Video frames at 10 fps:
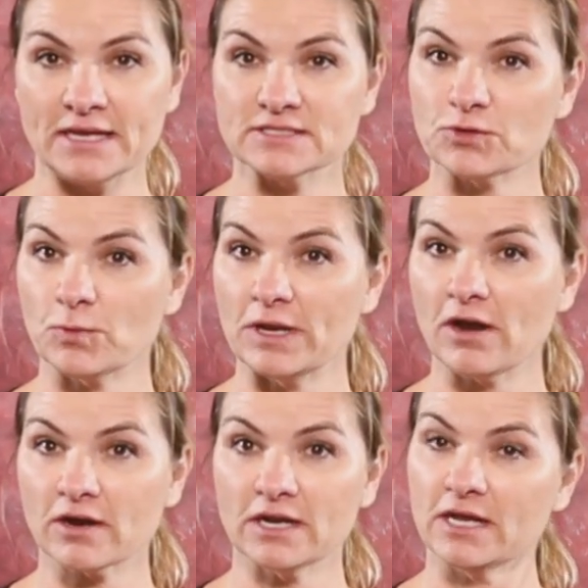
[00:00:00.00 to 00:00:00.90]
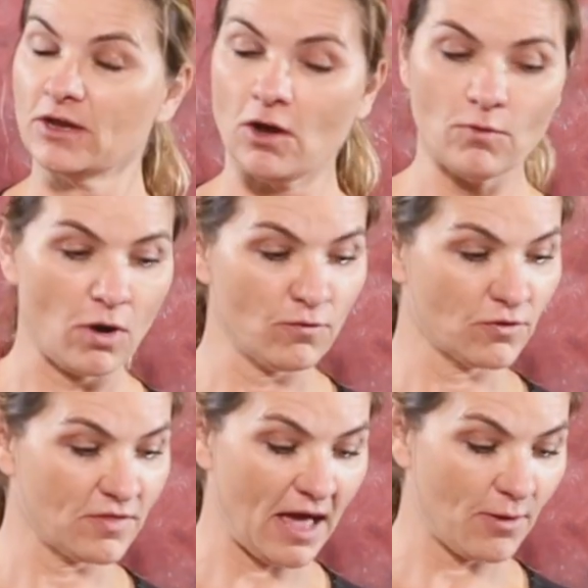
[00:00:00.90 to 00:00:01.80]
And so we are going to go
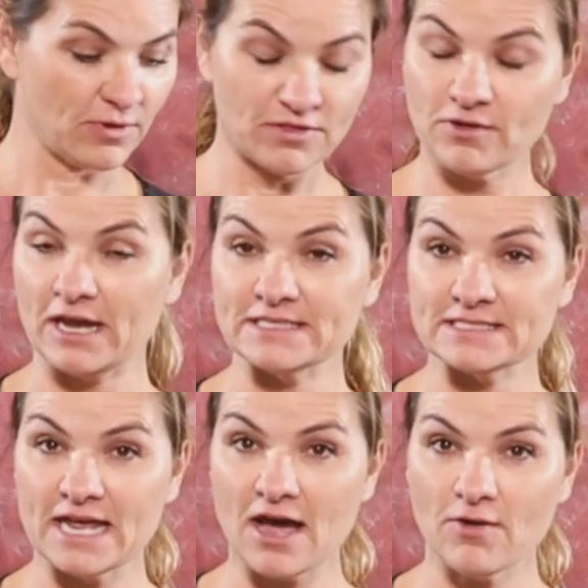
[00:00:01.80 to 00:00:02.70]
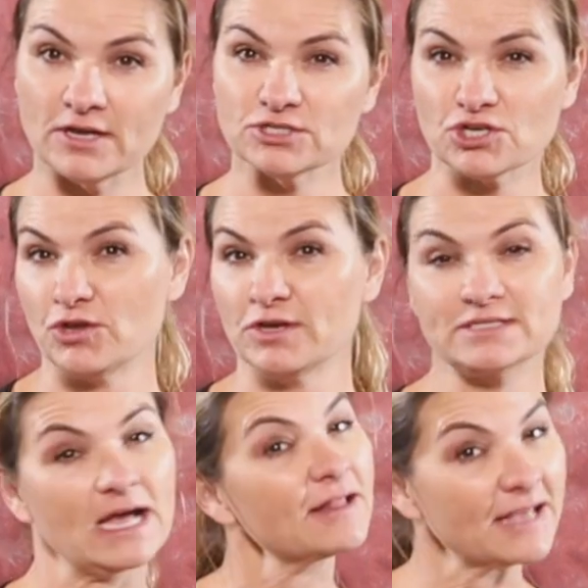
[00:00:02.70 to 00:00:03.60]
over that with you guys now and show you
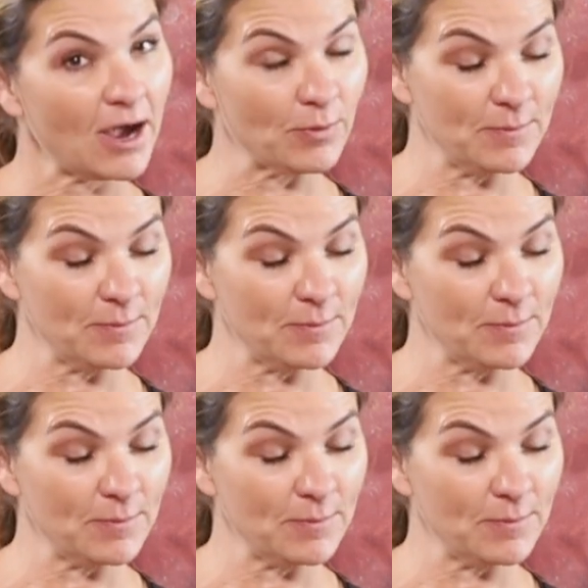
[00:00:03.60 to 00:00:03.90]
exactly how we